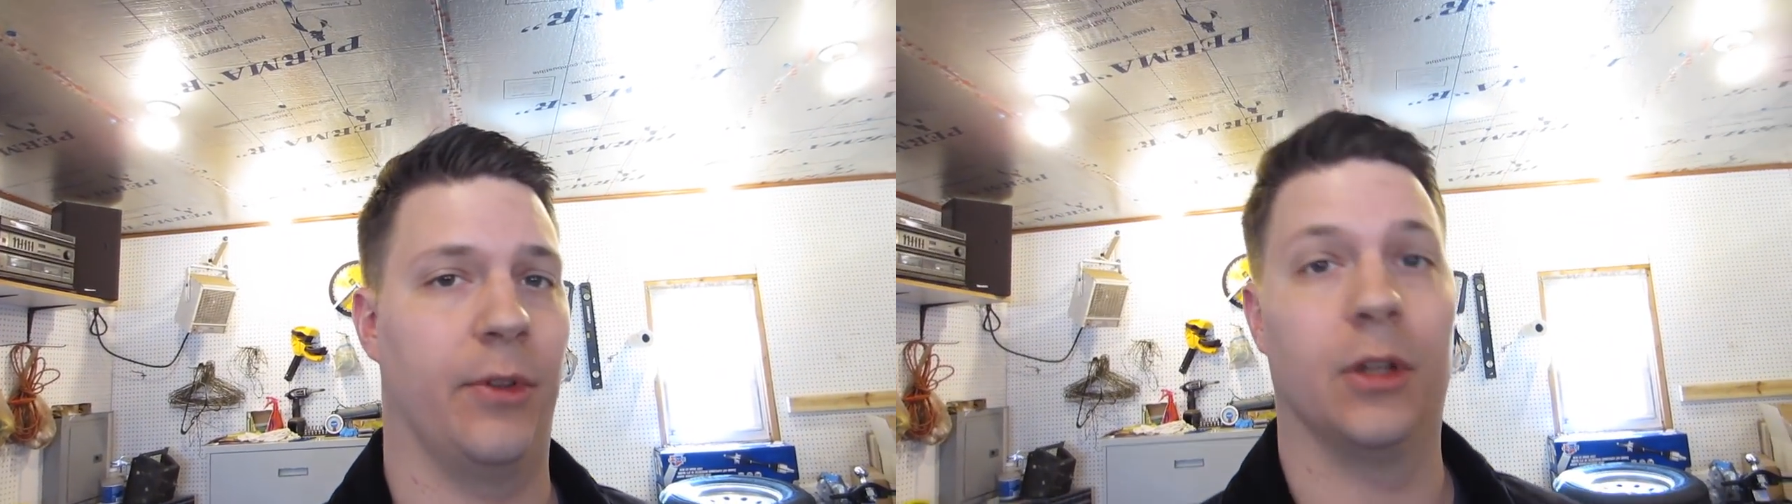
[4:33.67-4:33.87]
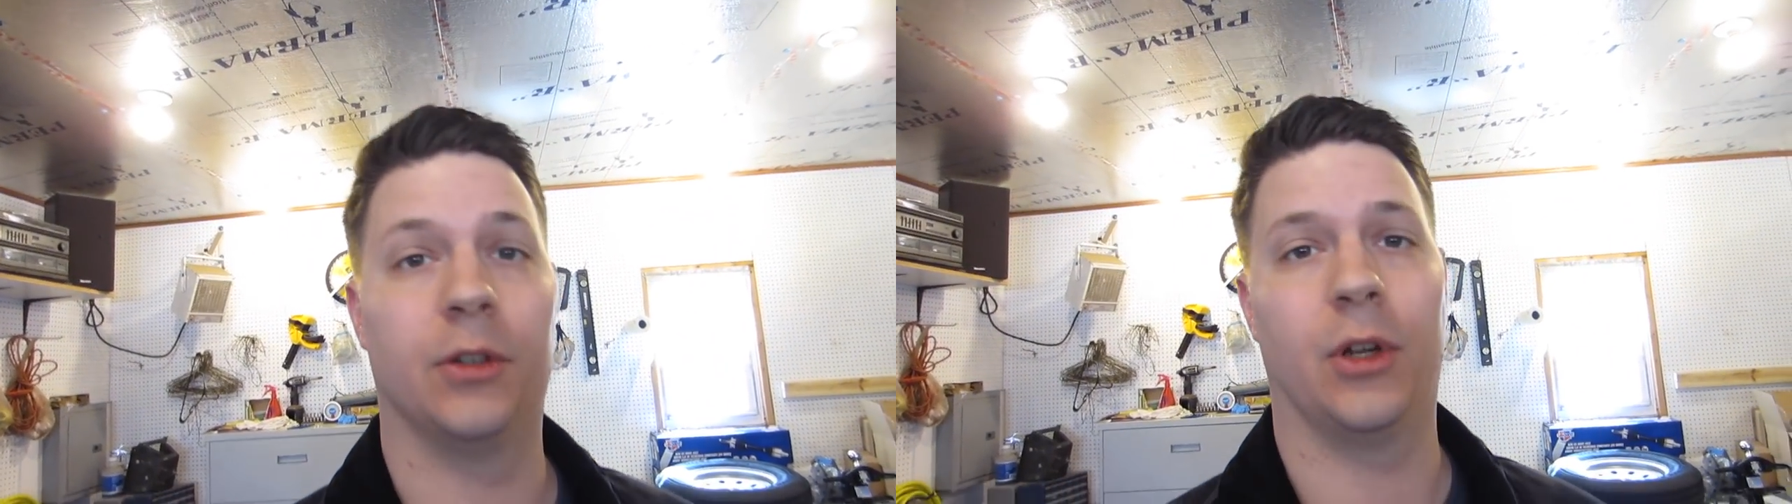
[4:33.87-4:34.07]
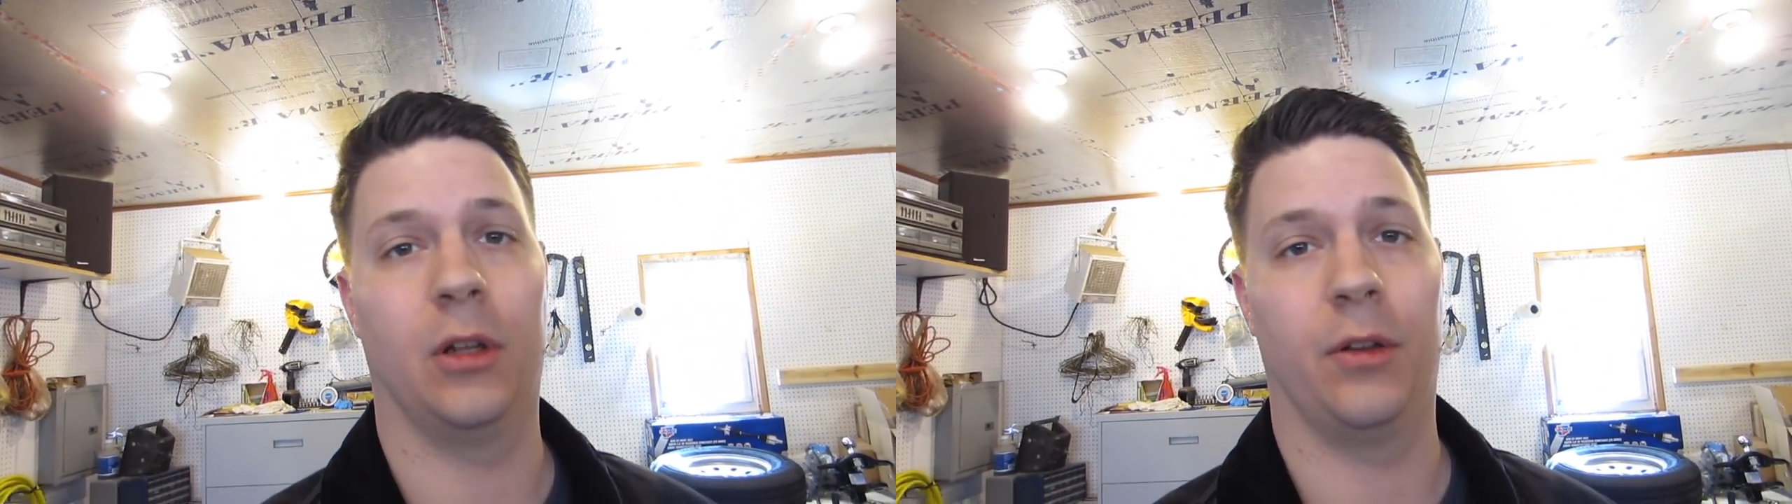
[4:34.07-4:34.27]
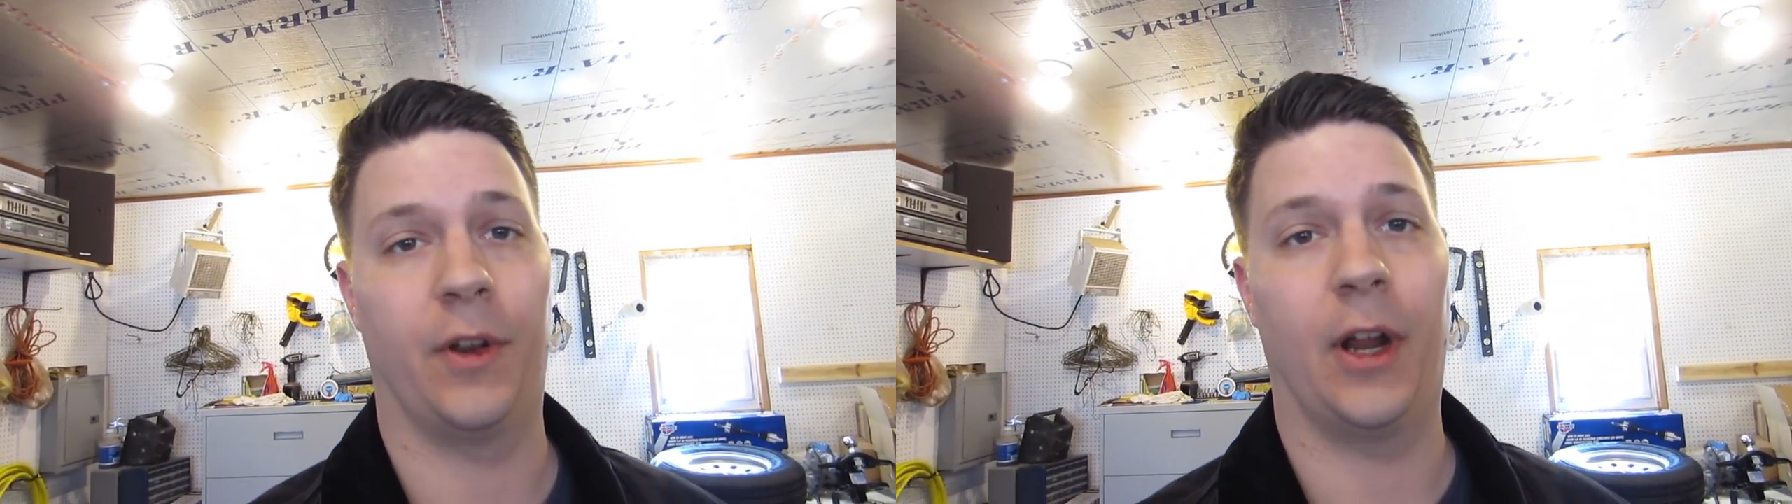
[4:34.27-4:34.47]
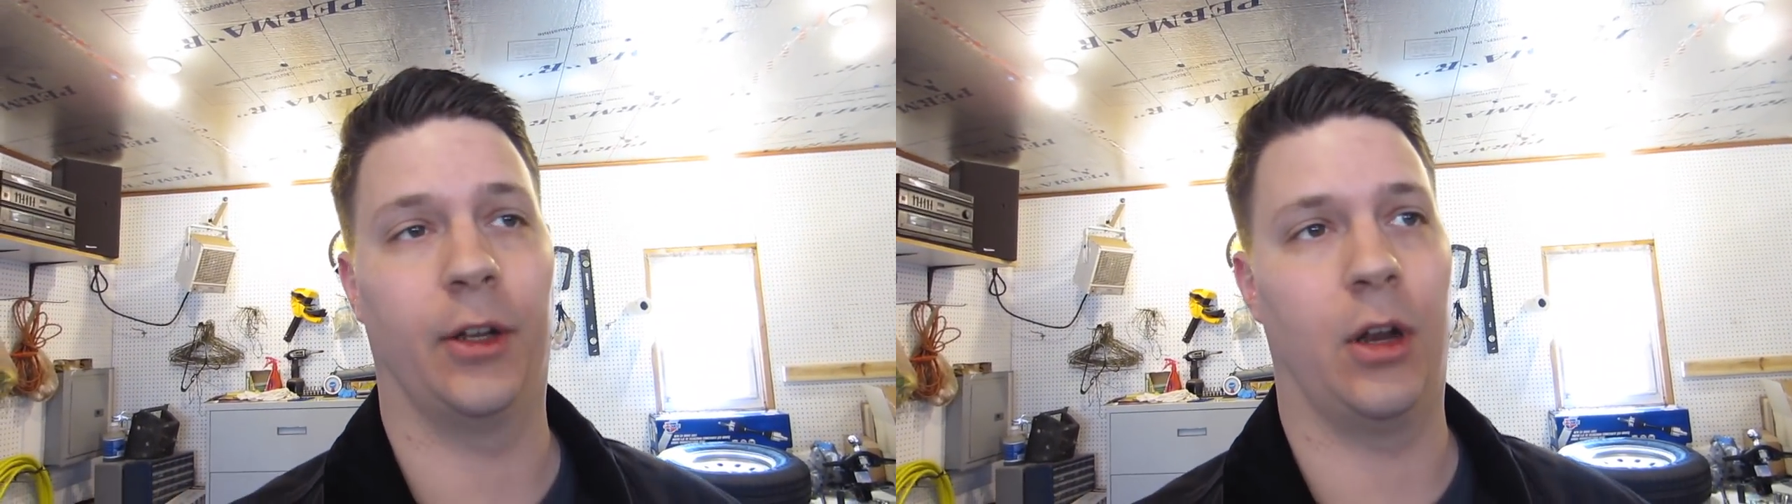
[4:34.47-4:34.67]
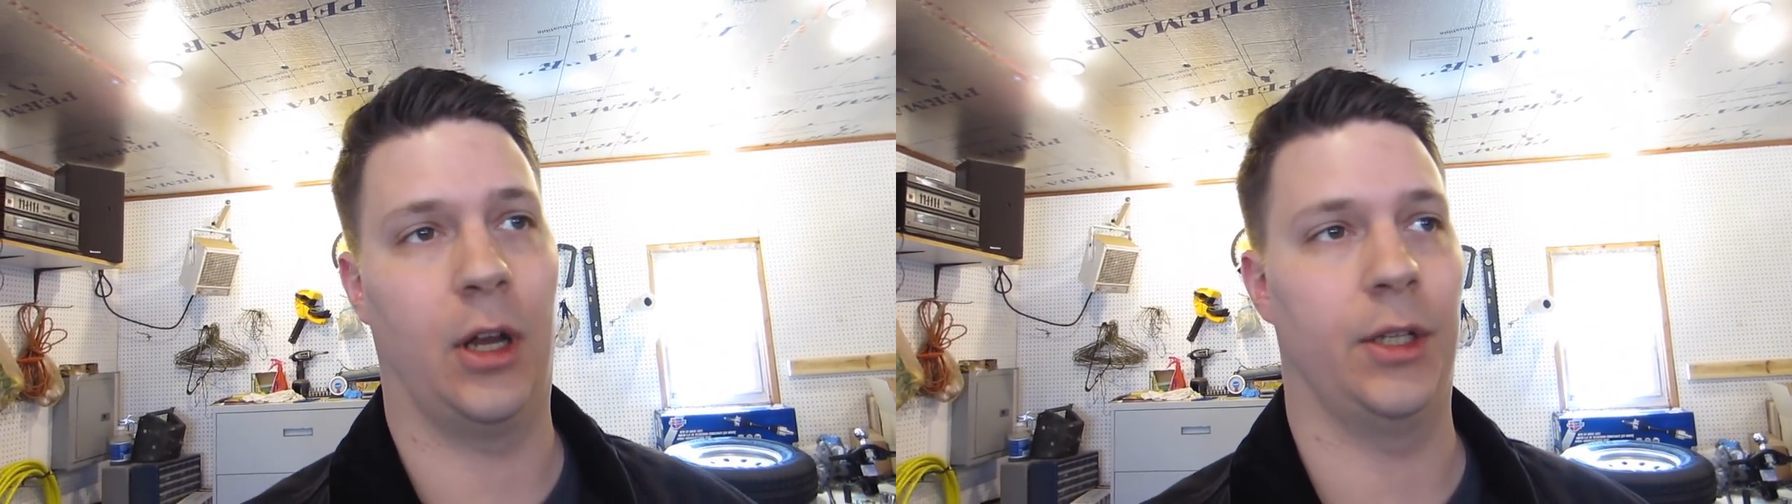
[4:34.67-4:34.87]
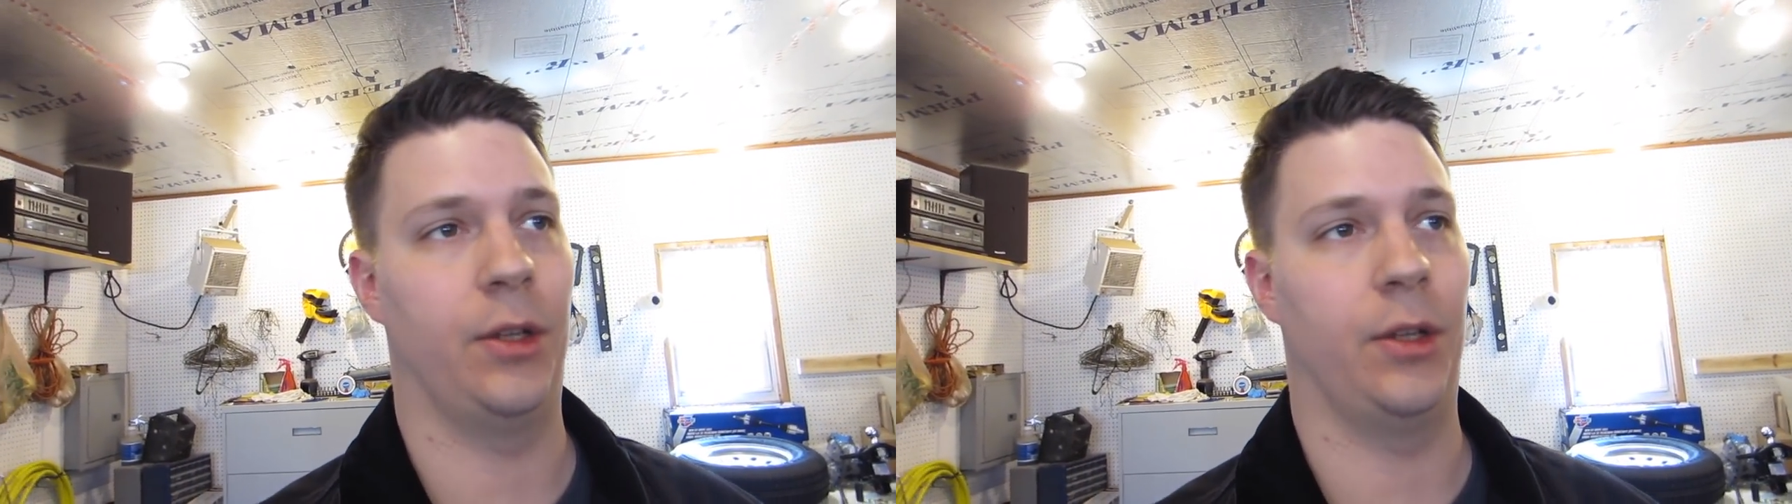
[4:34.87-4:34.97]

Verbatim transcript: the trailer that I got.